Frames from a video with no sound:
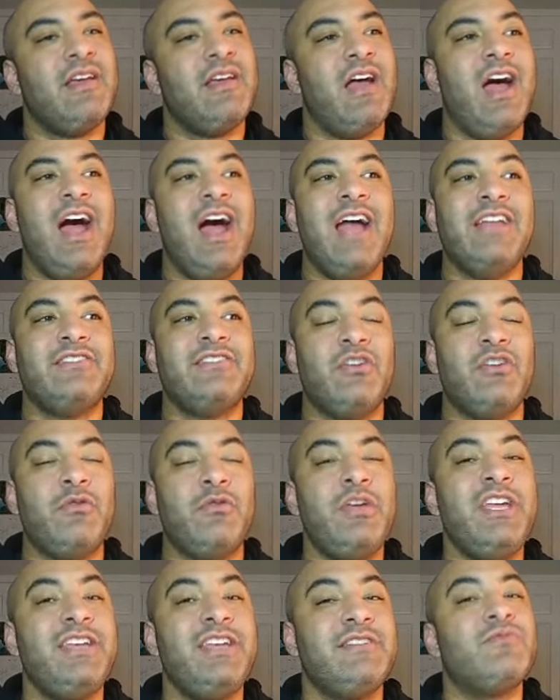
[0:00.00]
So
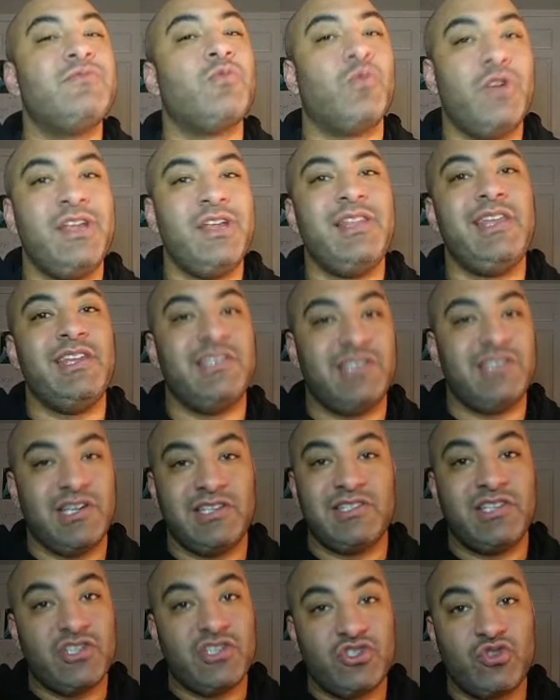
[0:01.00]
he is really just
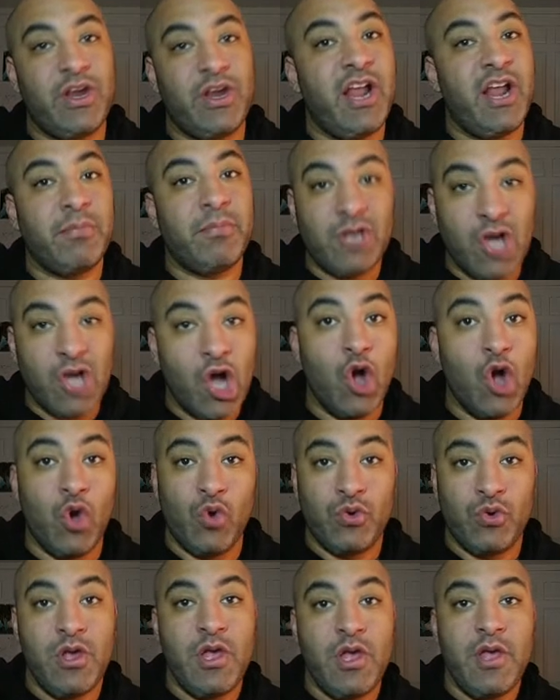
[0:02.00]
a straight up cone.
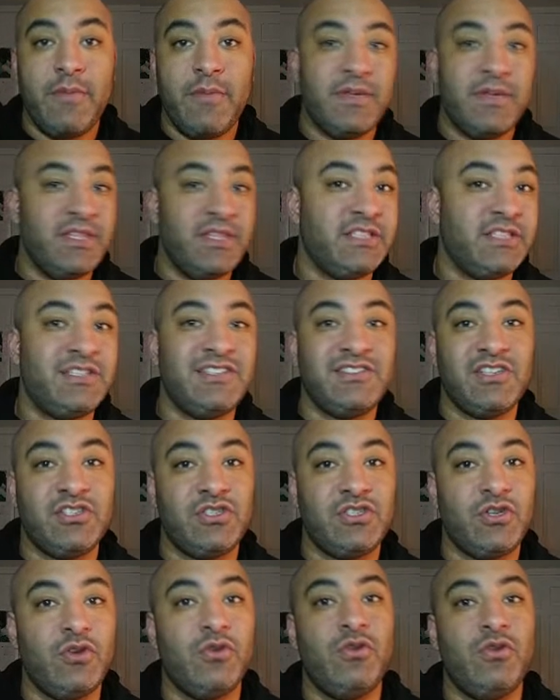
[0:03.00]
I mean, this is a
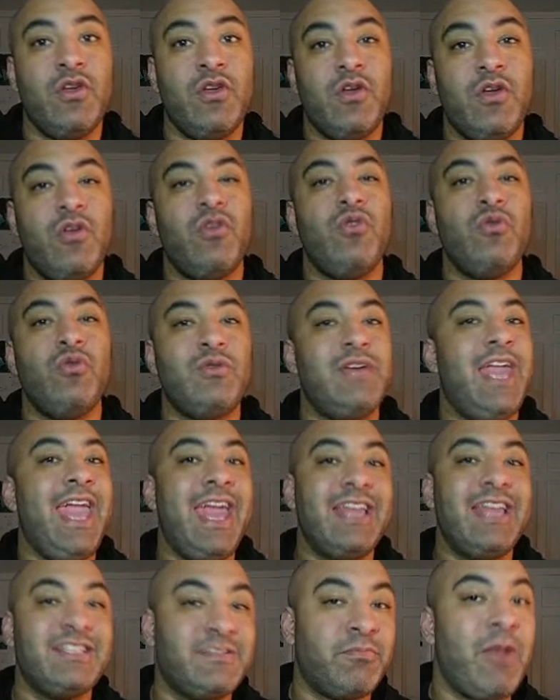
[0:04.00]
dude who
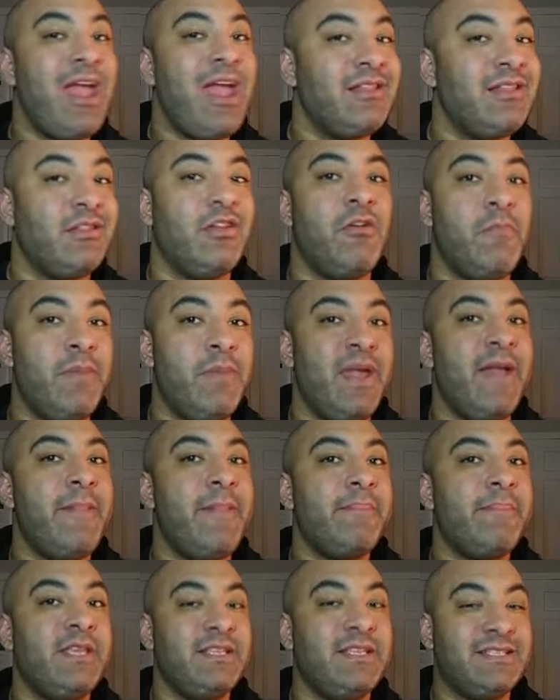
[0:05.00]
can spray a little bit.
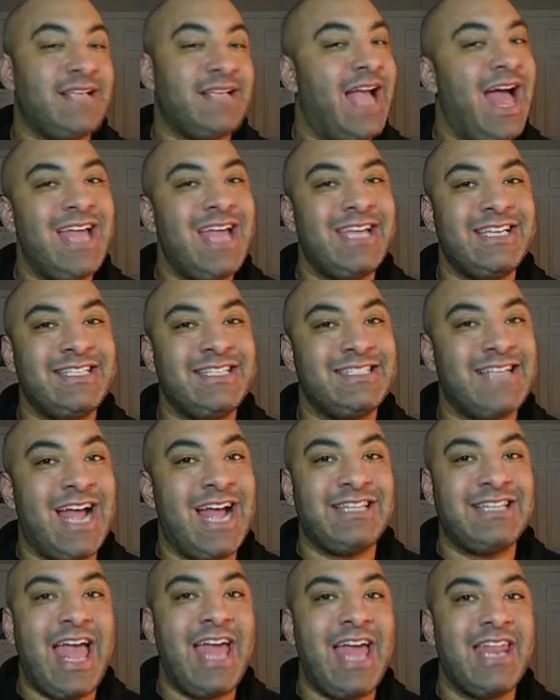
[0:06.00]
He's got
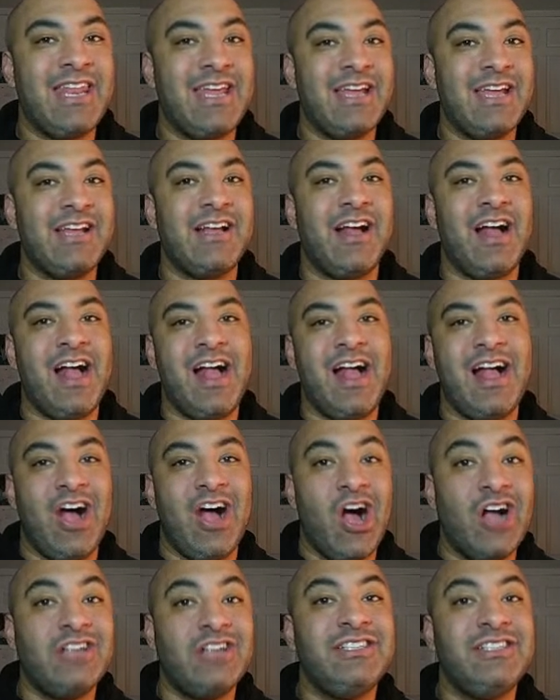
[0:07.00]
that
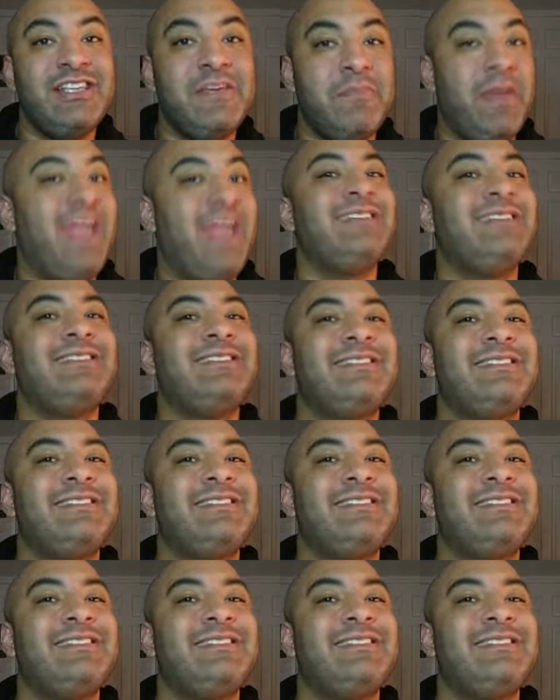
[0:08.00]
ugly base.